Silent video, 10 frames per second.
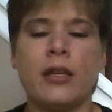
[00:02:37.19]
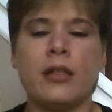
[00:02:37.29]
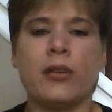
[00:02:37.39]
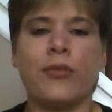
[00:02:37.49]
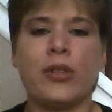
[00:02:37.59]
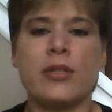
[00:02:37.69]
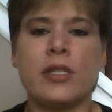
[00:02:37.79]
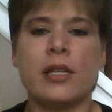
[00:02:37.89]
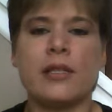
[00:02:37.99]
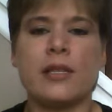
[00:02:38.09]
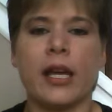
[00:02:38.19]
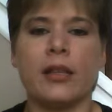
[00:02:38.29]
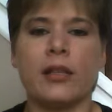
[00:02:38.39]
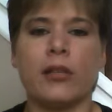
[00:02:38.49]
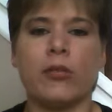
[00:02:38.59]
So if you see a
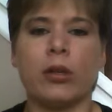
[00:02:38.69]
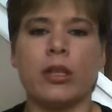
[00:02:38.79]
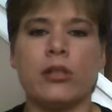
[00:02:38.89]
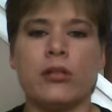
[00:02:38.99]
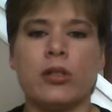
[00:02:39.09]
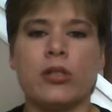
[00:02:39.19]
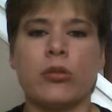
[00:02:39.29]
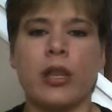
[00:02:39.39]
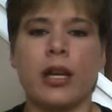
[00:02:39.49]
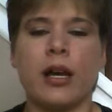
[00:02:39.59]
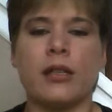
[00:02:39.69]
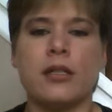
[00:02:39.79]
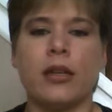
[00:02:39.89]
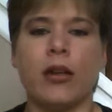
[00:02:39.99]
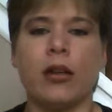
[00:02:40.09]
site that you really do enjoy the
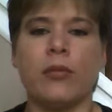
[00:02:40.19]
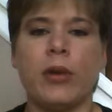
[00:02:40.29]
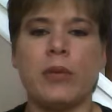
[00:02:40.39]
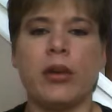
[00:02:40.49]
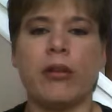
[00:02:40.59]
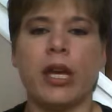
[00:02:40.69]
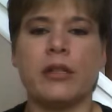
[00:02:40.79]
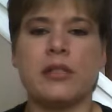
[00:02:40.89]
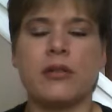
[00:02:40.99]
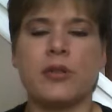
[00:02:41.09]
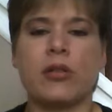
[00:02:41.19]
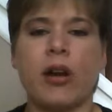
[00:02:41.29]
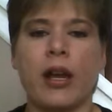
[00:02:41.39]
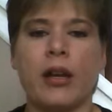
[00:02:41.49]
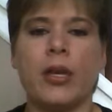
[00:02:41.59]
content on, maybe go ahead and
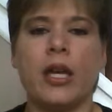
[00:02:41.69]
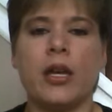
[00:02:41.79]
subscribe